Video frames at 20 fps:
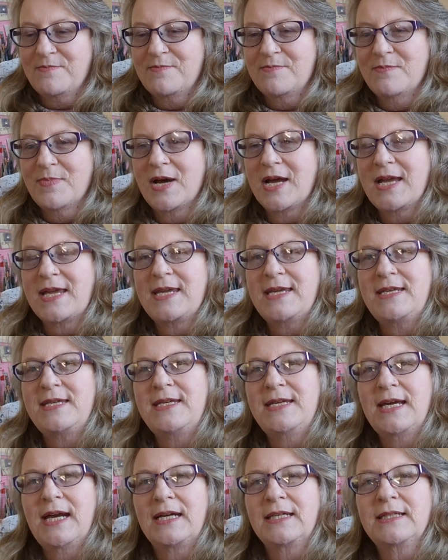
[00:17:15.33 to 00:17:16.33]
My
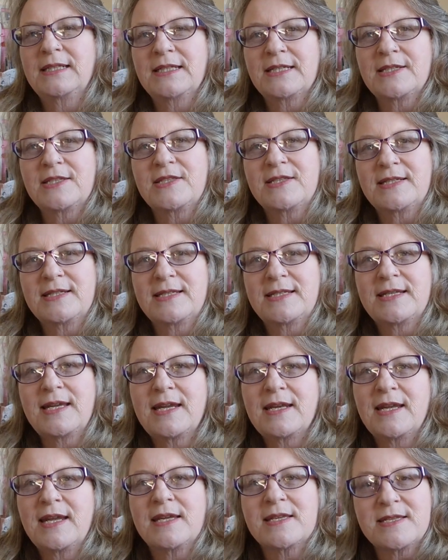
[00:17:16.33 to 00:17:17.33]
youngest
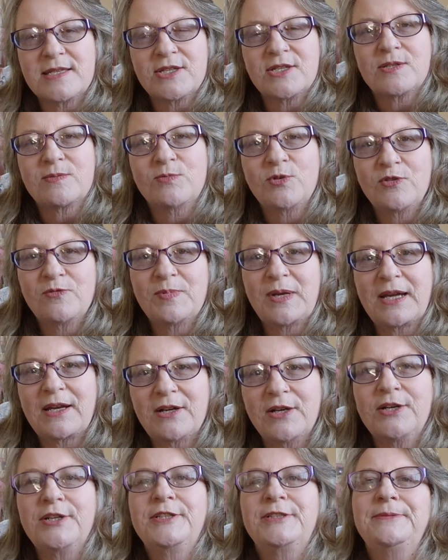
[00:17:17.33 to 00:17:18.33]
son has just moved back
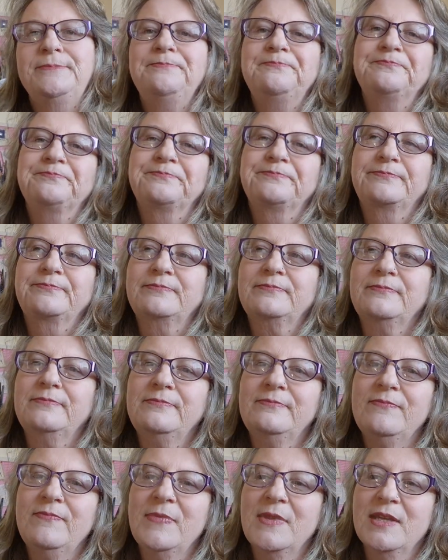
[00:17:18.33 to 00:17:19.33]
home.
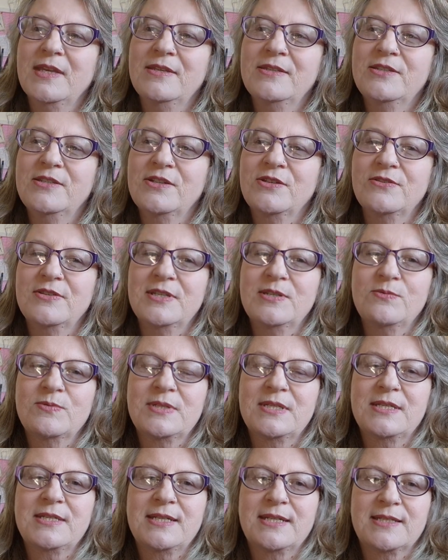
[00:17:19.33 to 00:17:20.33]
So this
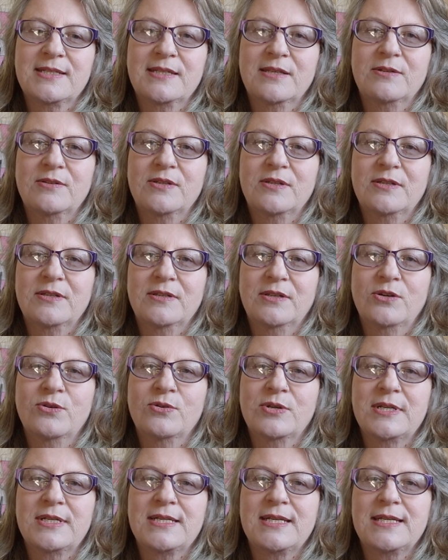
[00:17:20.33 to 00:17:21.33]
was a
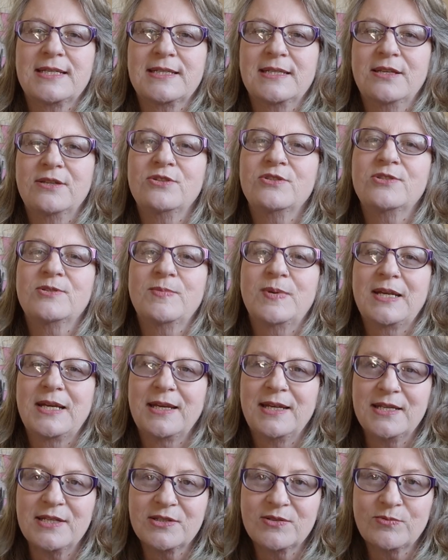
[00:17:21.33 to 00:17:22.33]
corner desk that used to be in
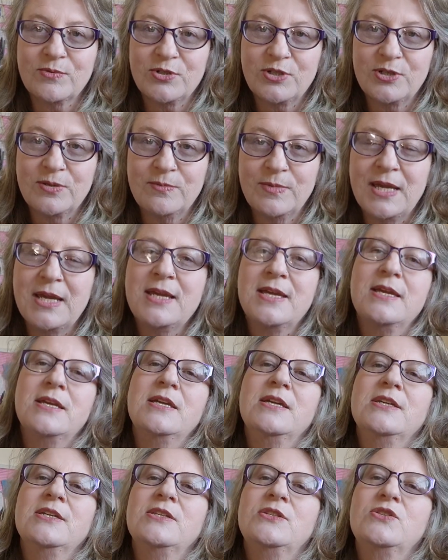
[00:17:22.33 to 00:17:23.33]
his room.
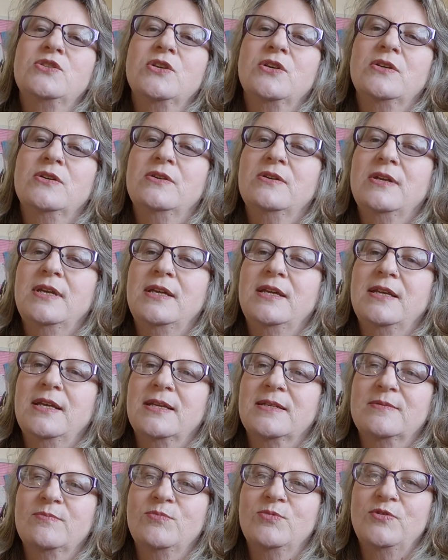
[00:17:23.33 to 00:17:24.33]
So it
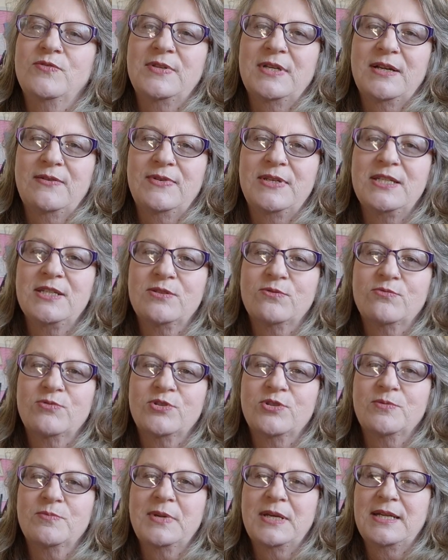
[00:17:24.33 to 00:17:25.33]
has moved out of his
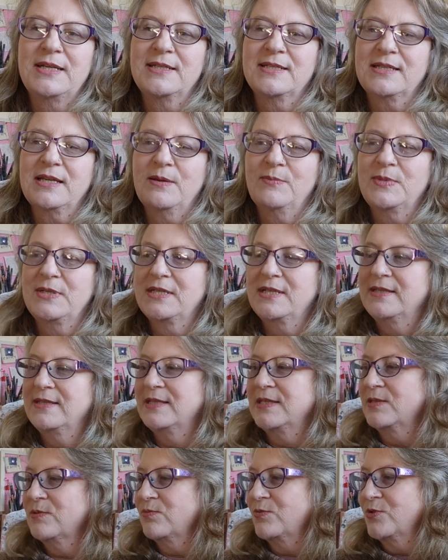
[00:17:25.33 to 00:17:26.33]
room and it's come into
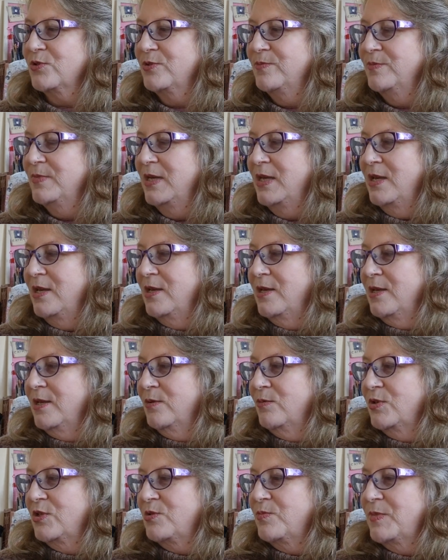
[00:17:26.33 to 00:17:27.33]
this room,
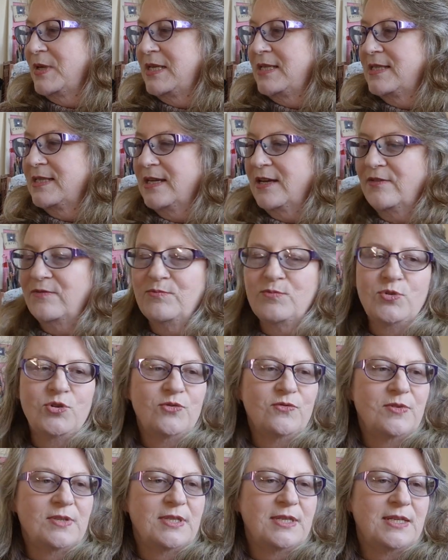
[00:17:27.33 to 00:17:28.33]
which means that I've
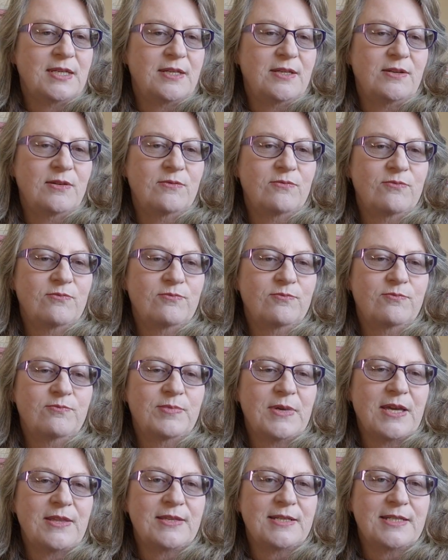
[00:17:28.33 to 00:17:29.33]
moved the
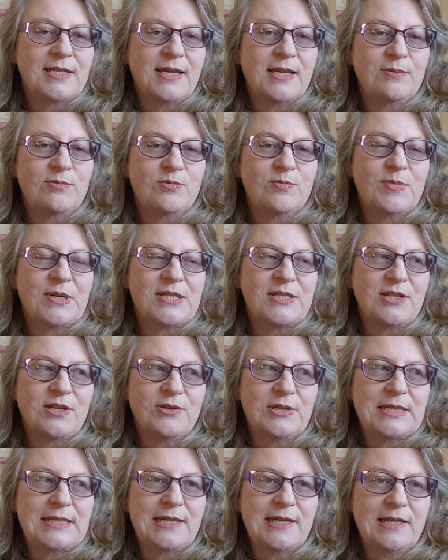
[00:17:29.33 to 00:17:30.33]
other table, my
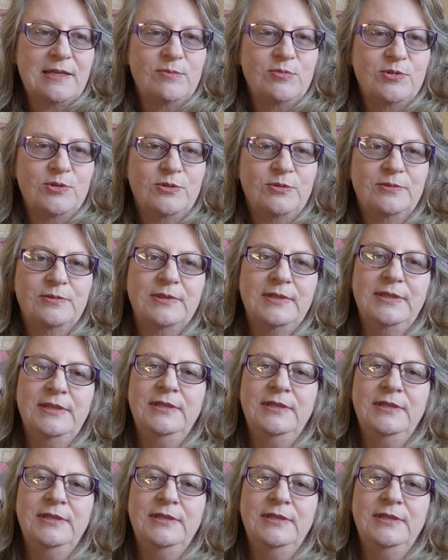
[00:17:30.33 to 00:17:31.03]
sewing table,